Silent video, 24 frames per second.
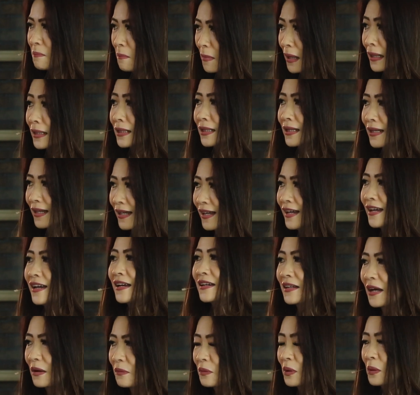many
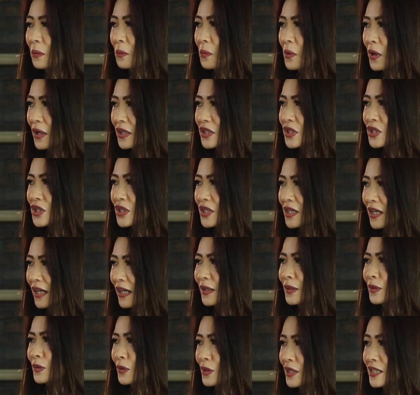that will watch
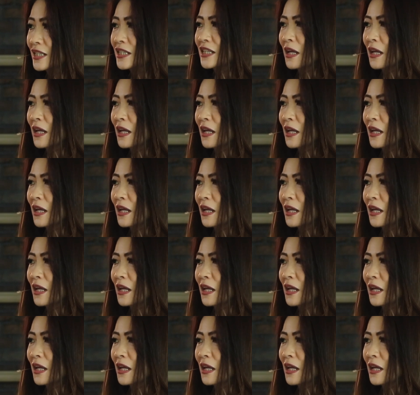and do the